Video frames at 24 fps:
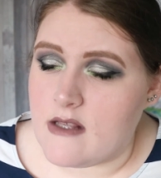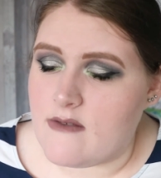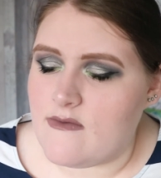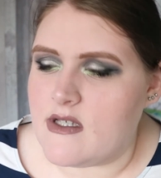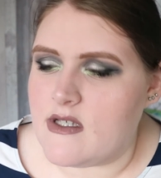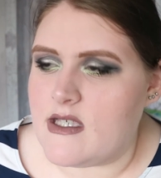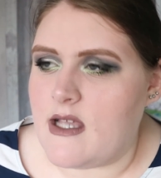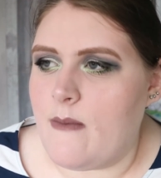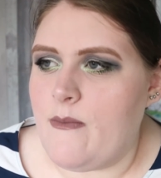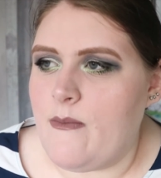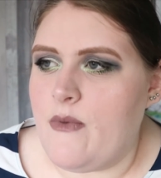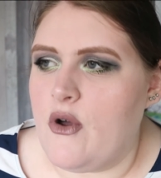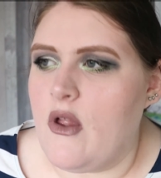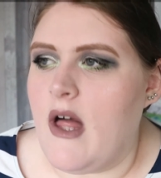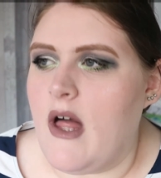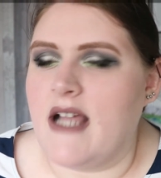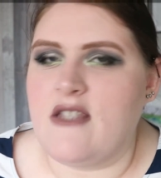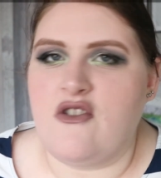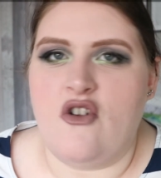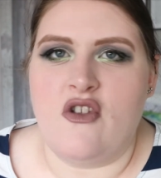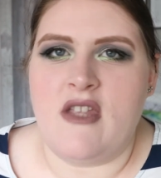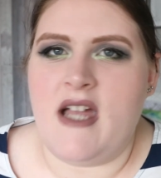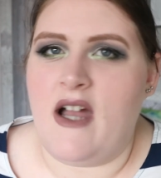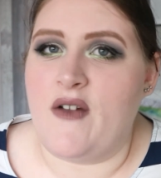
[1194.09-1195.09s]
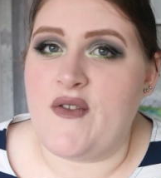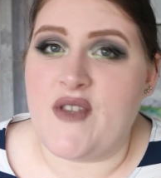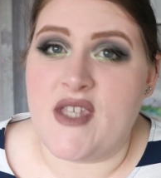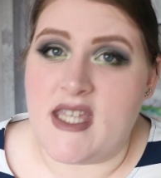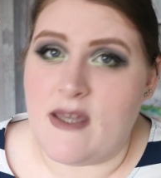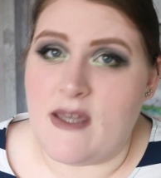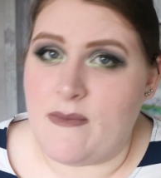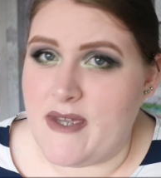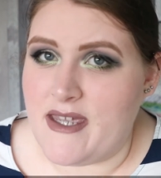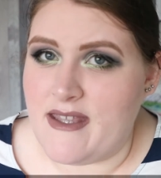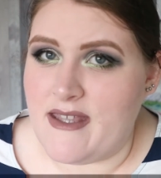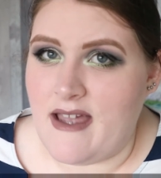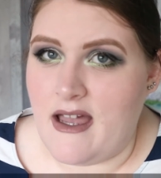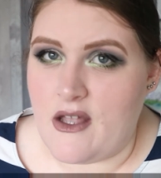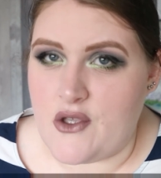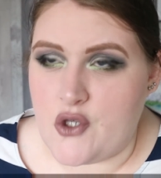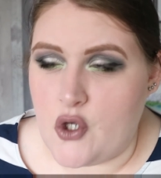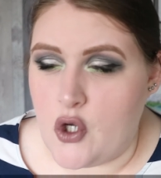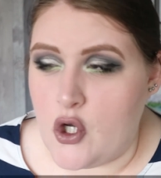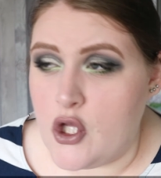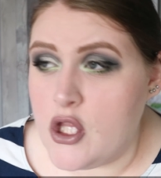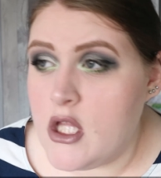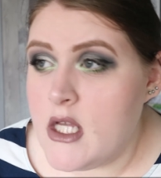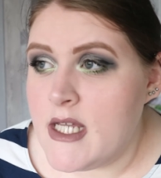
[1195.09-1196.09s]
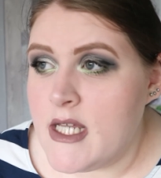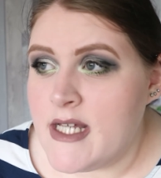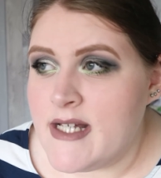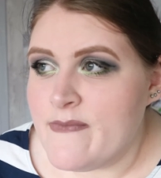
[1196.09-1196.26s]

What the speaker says: for example, I don't have to dip in at all.